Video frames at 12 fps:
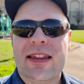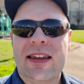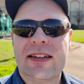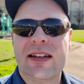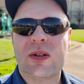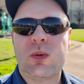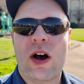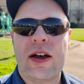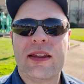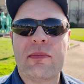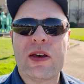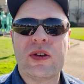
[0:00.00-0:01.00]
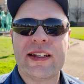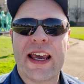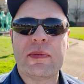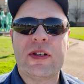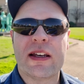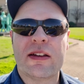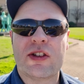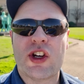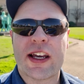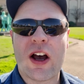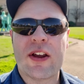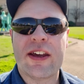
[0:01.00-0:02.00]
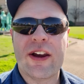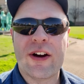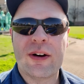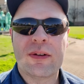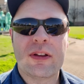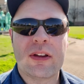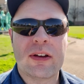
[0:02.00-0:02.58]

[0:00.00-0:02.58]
this is one of the museums you can check out here.